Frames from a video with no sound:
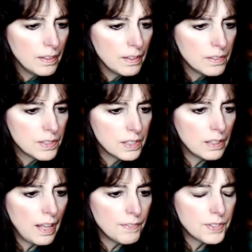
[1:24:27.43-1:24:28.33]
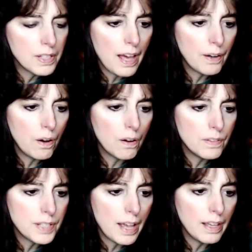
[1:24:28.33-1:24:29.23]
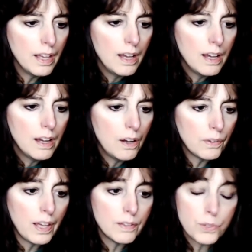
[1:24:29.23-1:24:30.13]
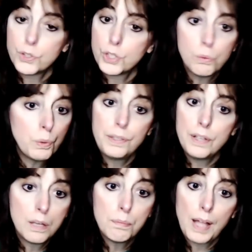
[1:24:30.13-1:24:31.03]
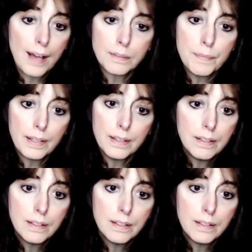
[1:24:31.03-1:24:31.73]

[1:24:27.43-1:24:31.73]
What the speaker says: She left. She had a hard day. Okay, so she wouldn't unblock me.